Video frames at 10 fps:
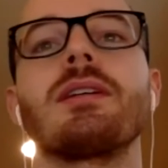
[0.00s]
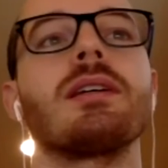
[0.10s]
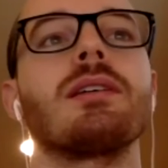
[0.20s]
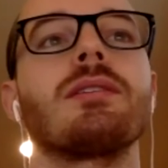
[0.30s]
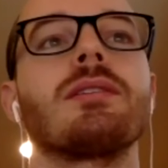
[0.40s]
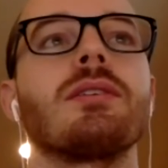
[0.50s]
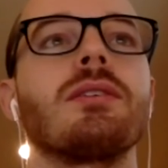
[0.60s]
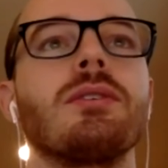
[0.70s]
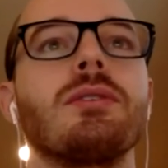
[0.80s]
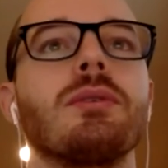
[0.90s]
is
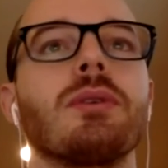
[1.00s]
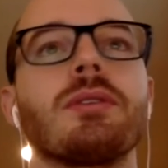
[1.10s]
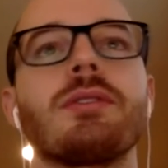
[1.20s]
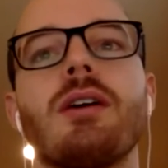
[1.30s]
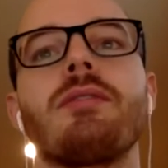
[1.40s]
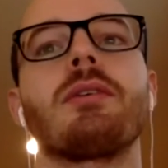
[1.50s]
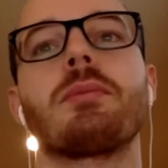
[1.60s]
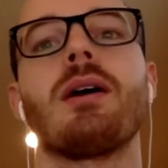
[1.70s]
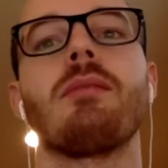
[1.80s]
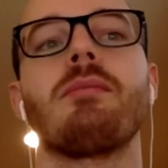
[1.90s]
you are solving a
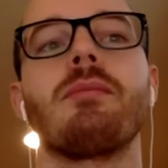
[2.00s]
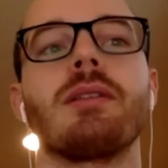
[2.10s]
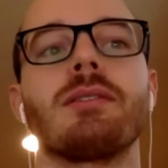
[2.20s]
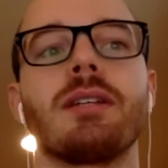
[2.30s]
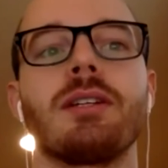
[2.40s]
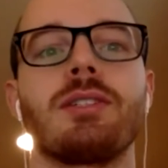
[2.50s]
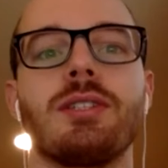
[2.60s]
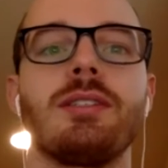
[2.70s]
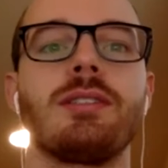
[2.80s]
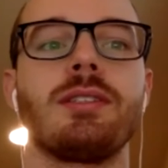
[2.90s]
problem that's like
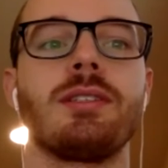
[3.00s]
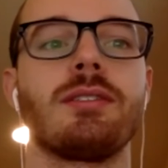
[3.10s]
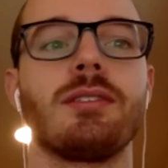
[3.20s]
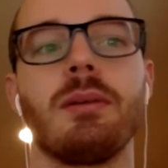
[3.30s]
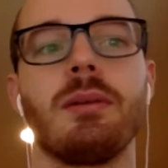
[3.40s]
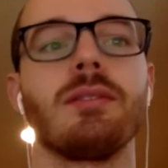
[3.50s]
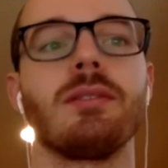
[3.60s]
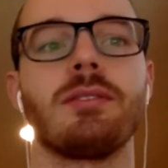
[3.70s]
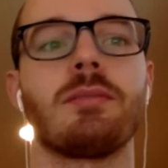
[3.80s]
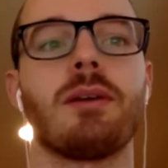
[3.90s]
adjacent to somebody
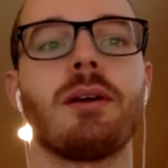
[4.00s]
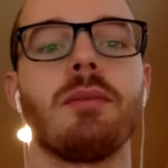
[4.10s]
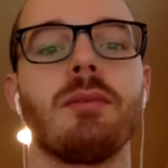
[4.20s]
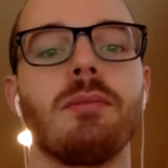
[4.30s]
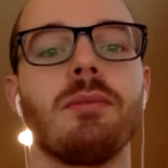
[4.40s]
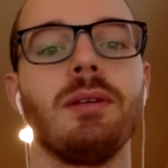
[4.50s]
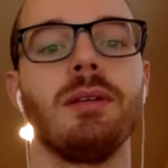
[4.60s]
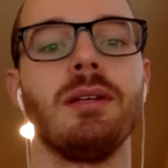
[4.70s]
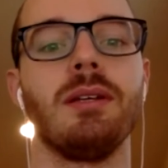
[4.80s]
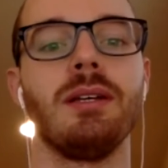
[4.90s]
else's problem.
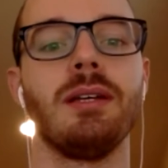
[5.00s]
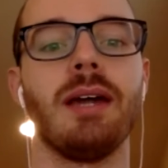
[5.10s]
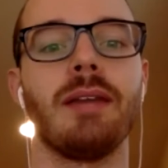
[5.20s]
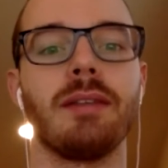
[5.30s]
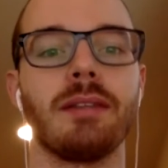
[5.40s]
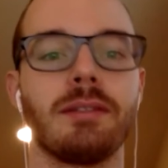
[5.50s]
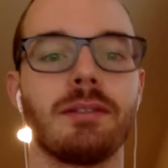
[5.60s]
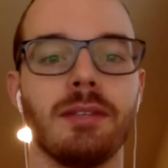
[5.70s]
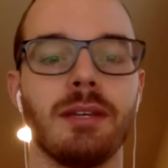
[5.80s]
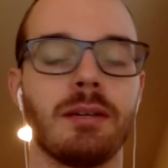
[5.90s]
And then
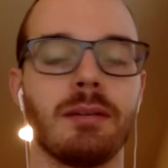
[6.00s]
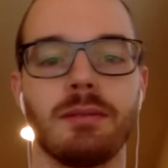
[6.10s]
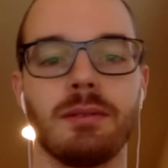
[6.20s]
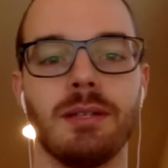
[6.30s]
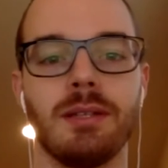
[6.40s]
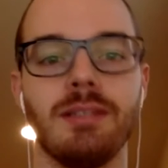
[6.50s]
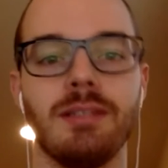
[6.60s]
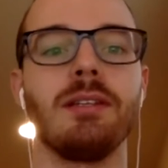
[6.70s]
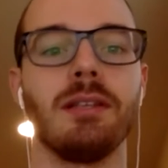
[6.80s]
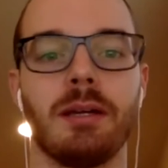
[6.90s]
like, it's
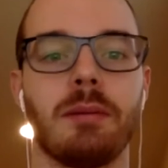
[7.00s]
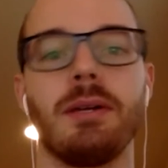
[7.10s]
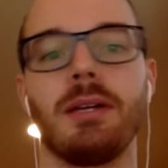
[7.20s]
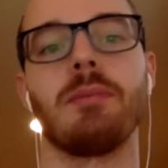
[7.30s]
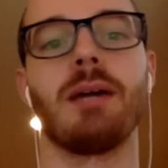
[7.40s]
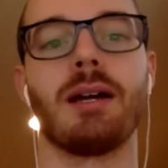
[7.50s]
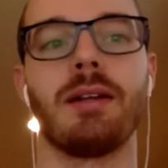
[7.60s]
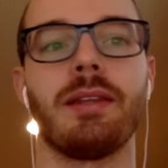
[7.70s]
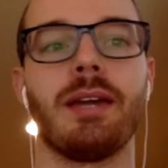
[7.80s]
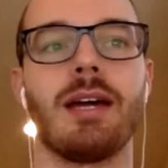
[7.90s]
easy to like piggyback
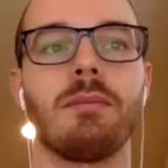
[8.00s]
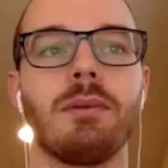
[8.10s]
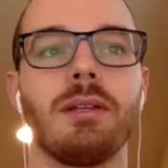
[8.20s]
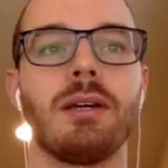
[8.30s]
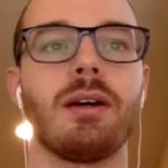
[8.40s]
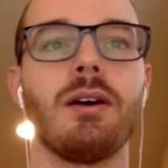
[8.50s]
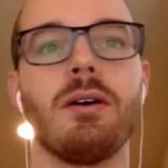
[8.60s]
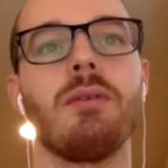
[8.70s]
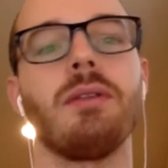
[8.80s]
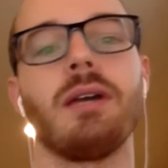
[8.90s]
on that and be like,
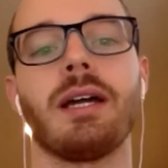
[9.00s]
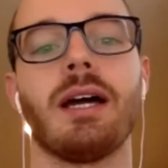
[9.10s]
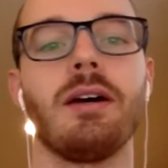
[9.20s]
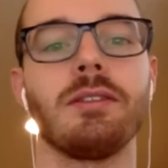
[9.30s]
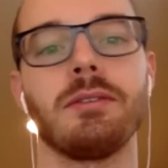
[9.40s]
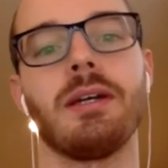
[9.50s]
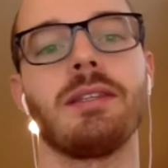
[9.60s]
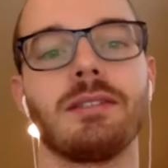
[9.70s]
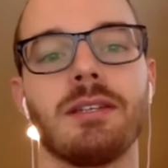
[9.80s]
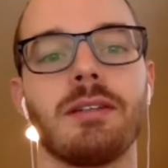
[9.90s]
oh, like I also had
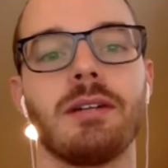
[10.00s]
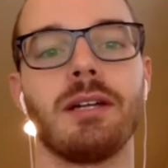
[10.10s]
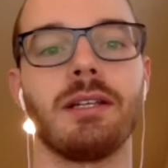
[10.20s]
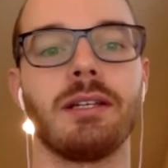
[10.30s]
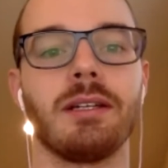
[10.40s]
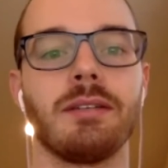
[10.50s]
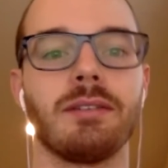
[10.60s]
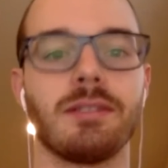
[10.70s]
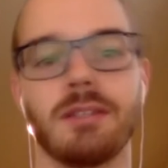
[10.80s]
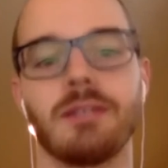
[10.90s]
this other idea of
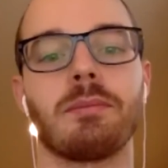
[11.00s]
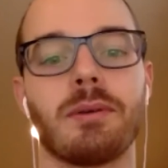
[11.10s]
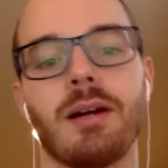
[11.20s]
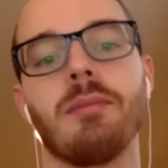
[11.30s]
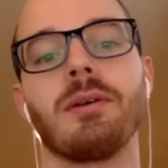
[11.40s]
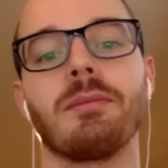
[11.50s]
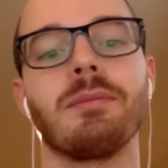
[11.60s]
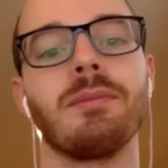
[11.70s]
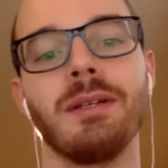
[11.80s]
this other problem